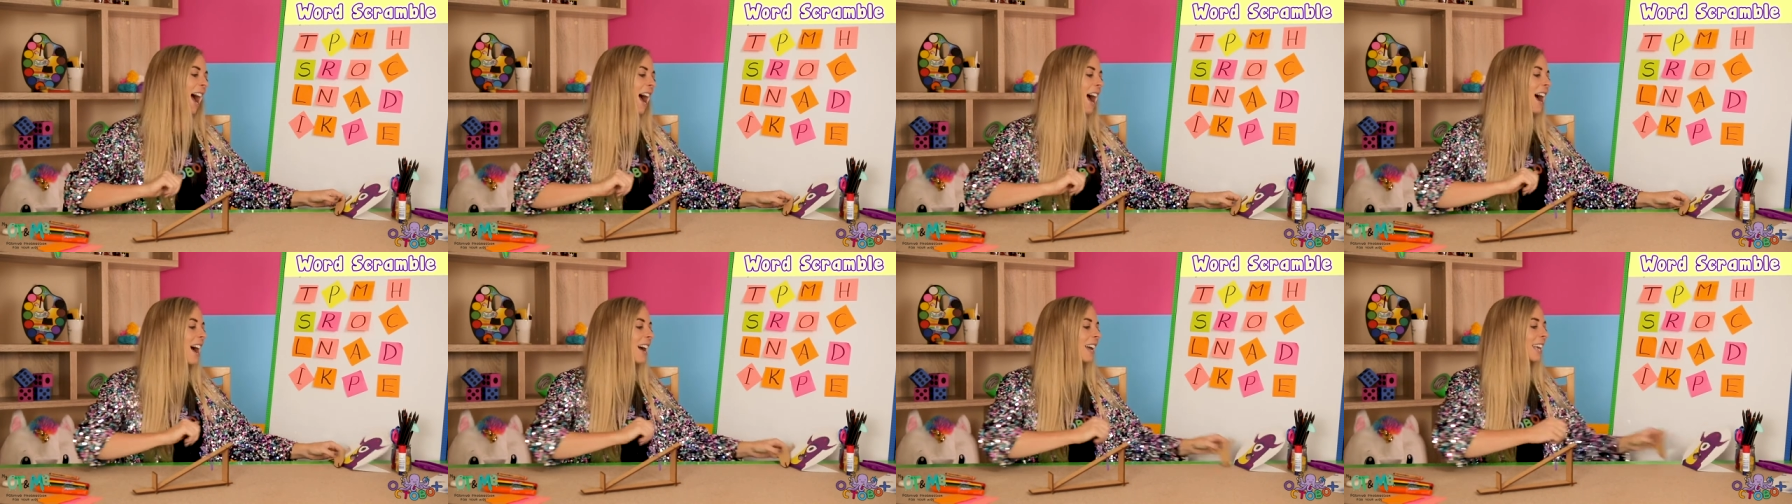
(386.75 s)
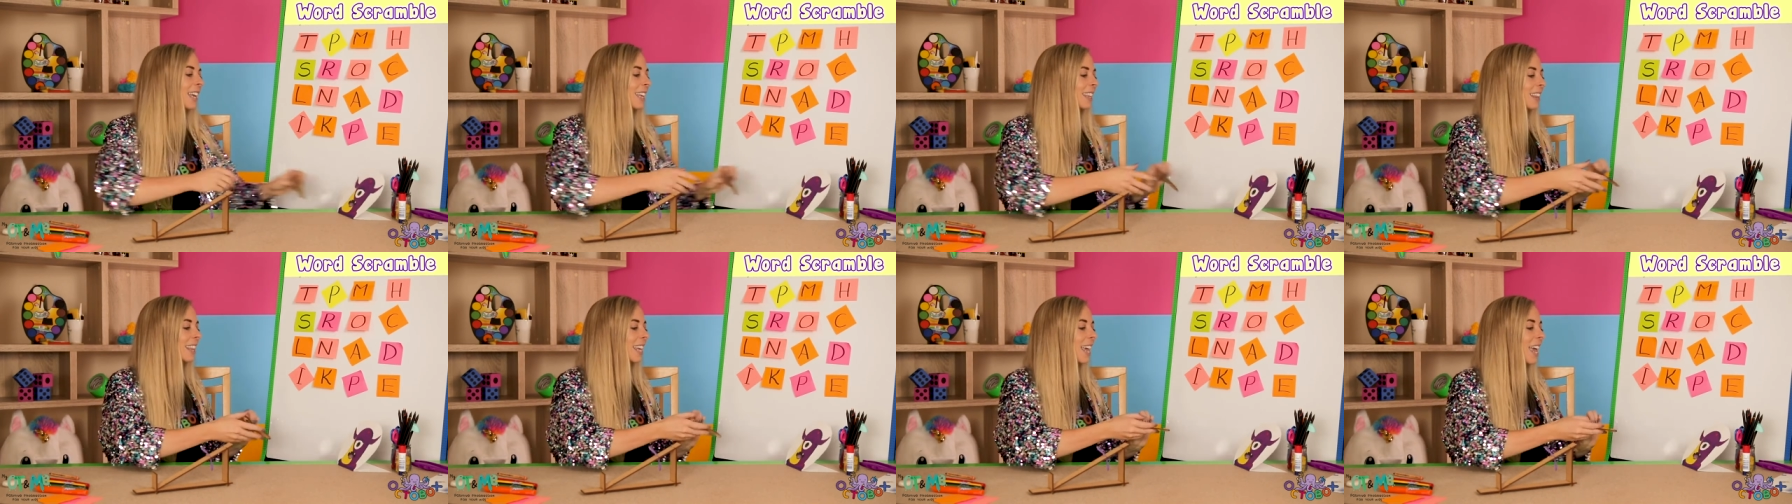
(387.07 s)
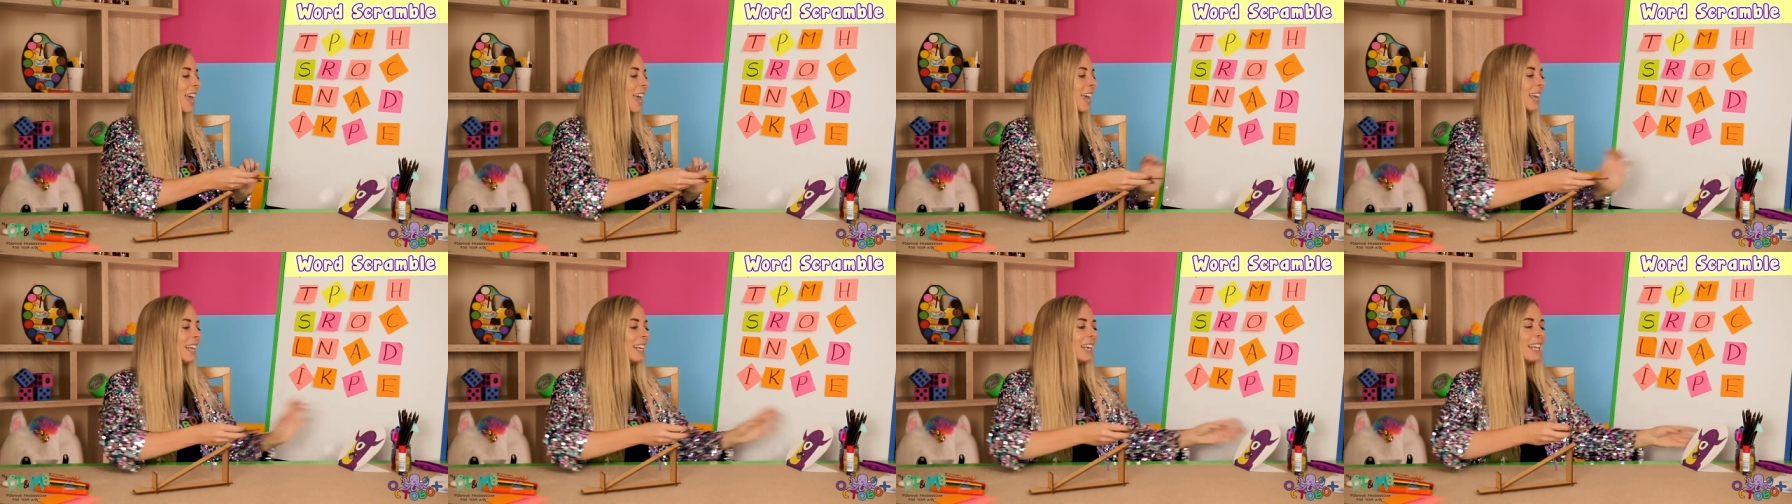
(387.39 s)
I hit the
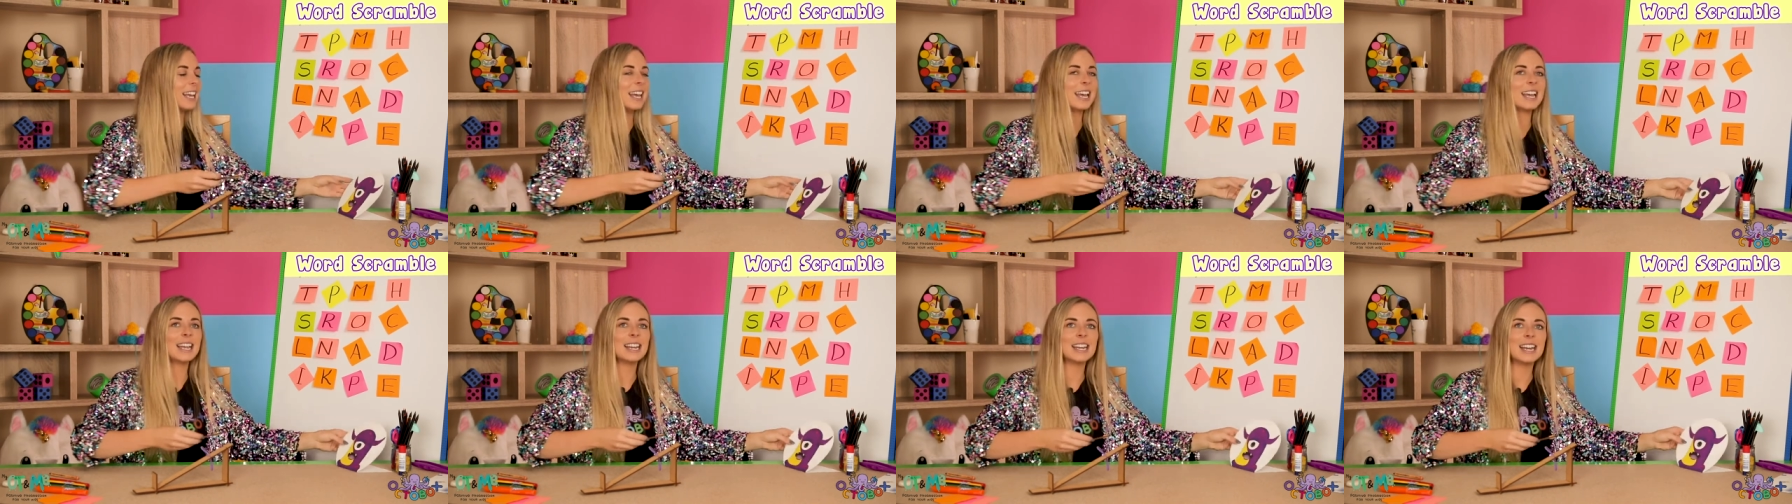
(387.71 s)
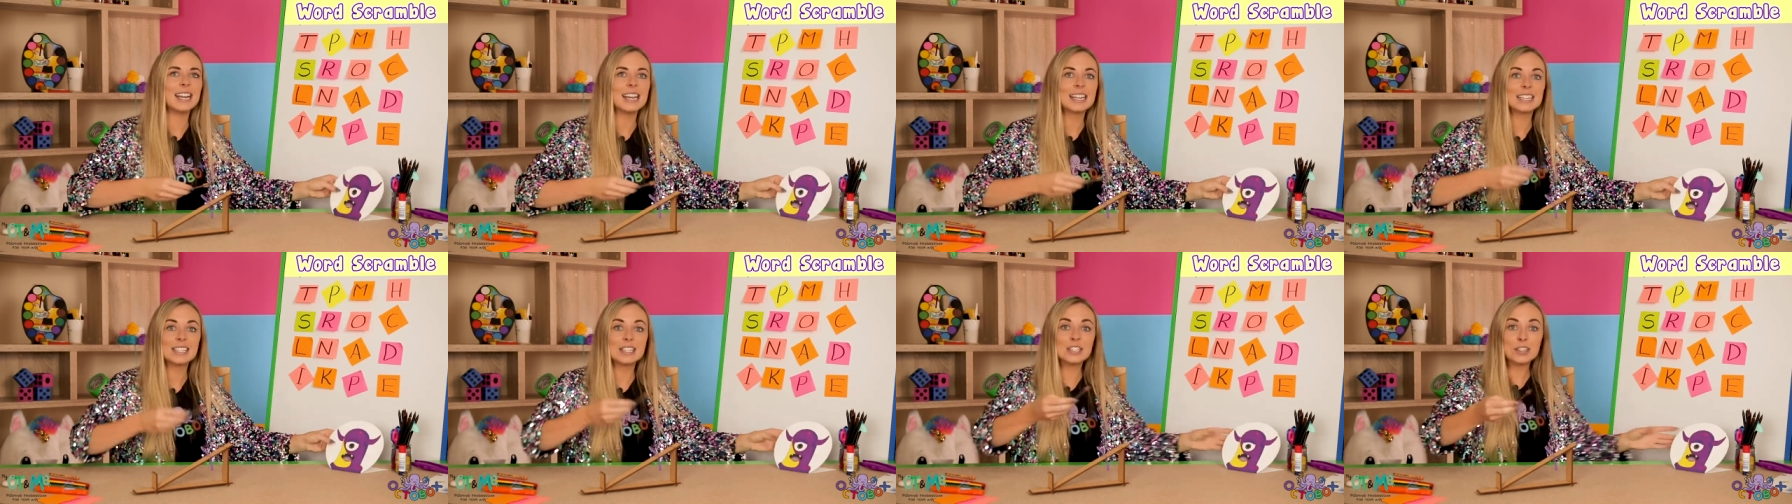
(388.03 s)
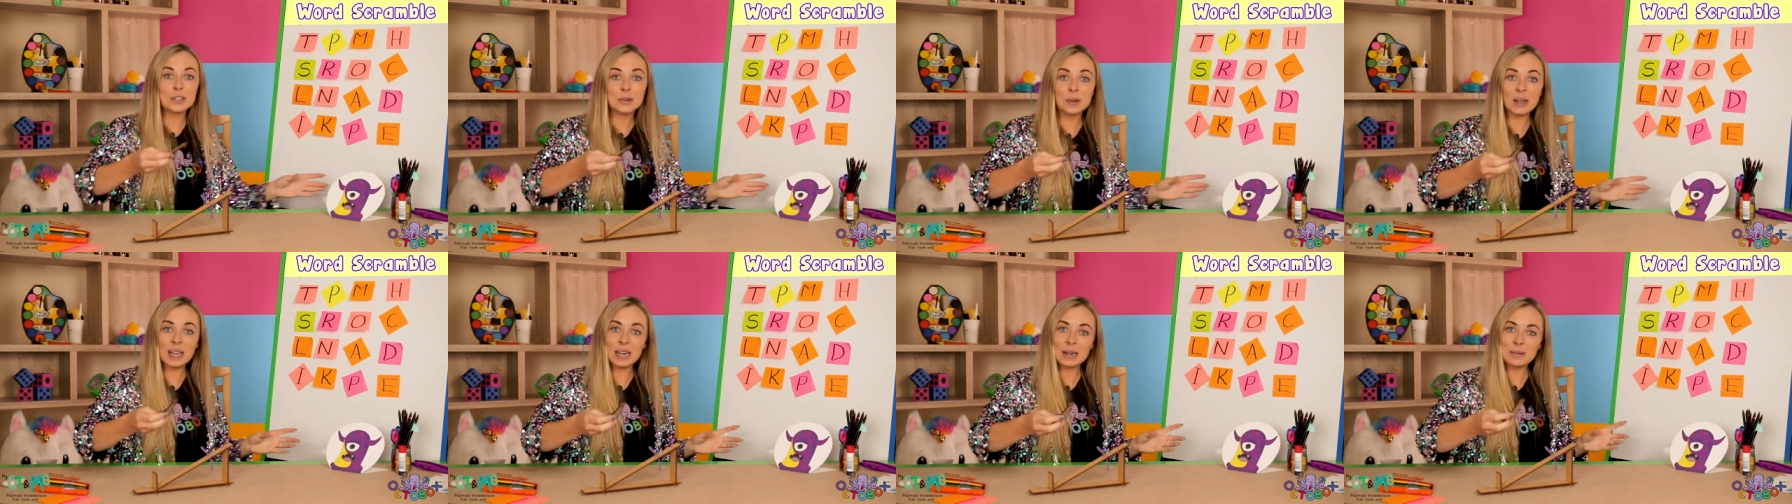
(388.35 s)
alien. Did
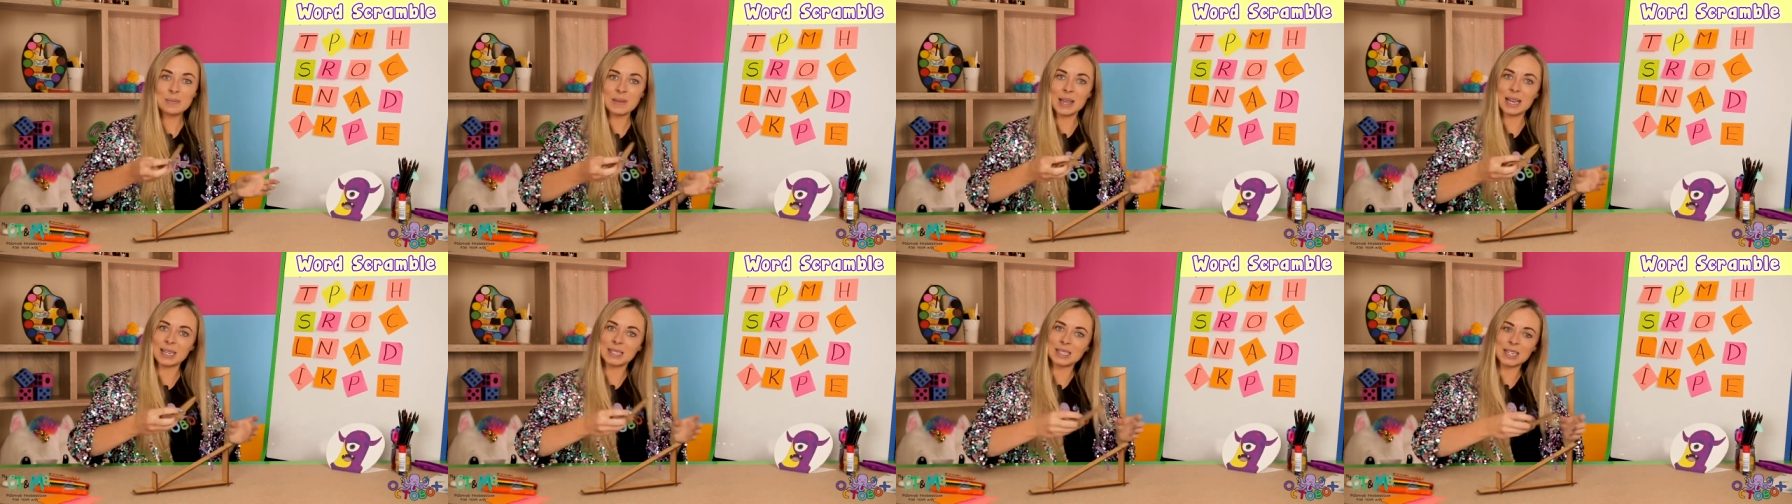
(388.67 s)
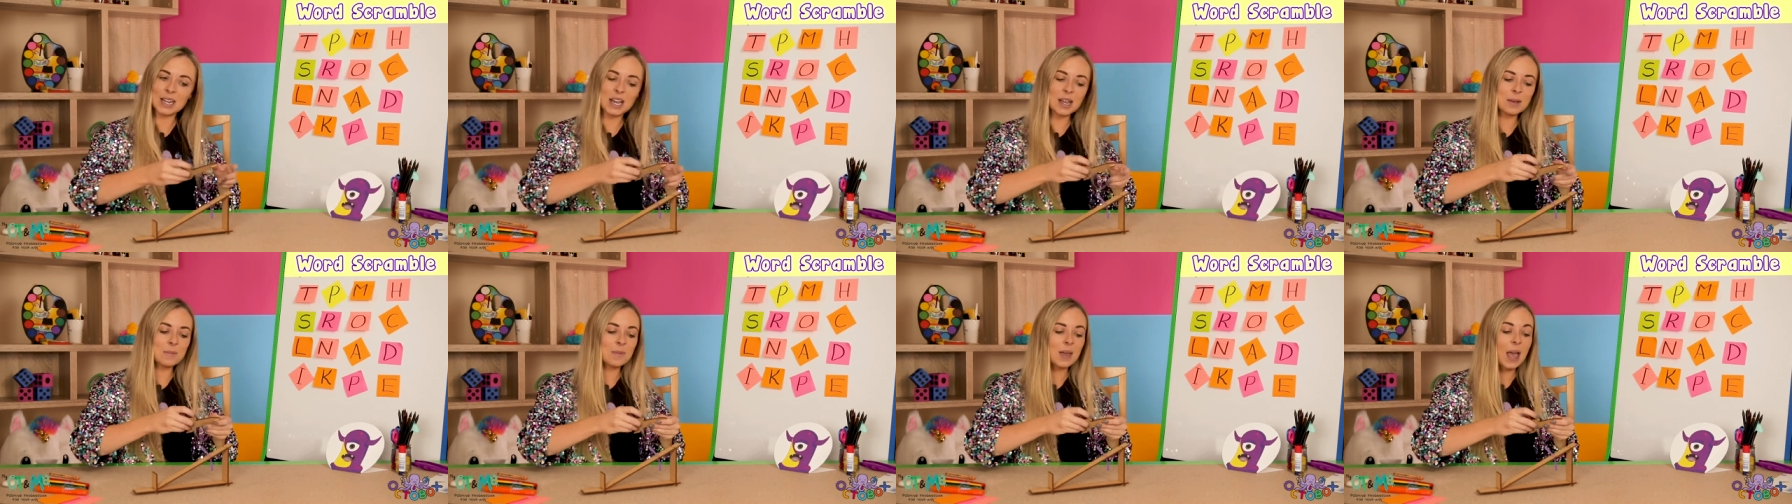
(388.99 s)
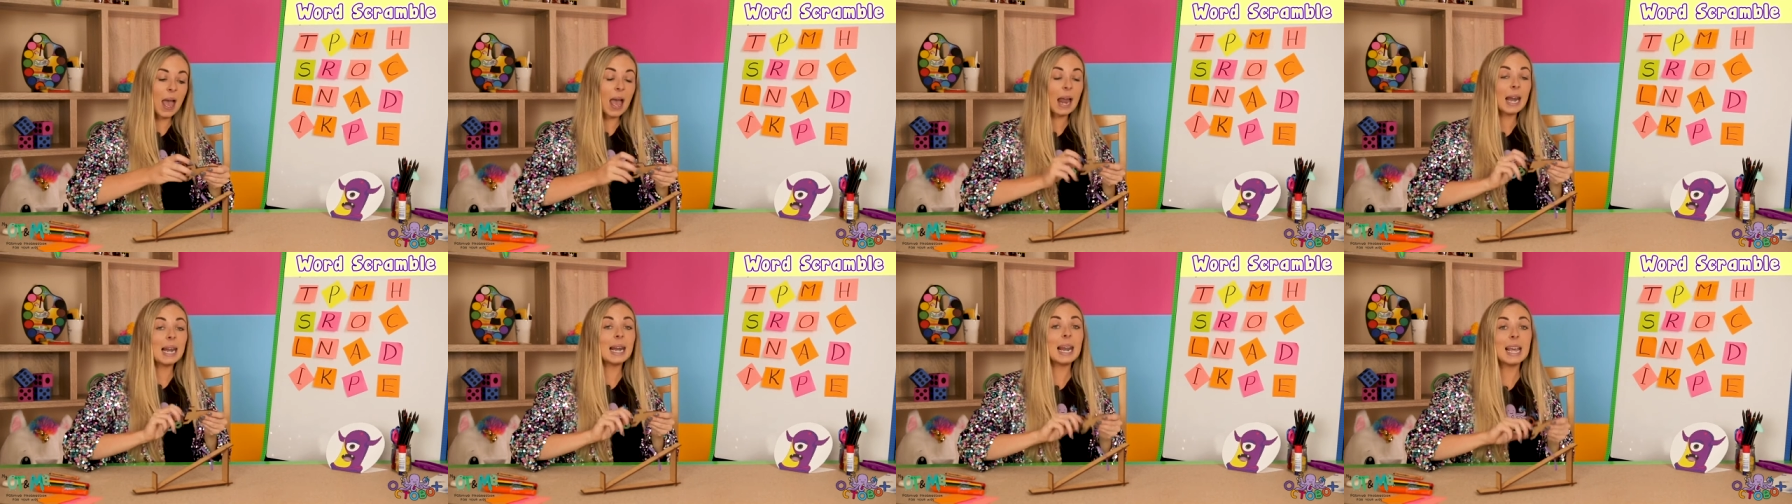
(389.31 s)
you hit him that
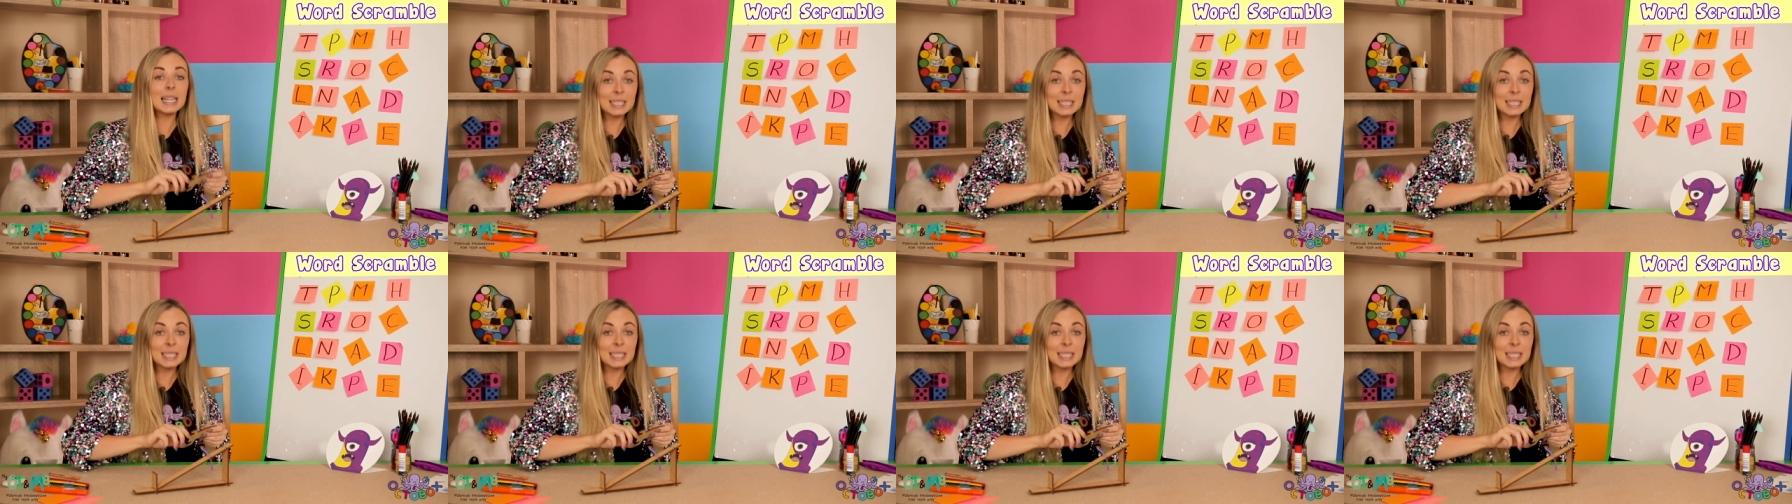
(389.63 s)
time?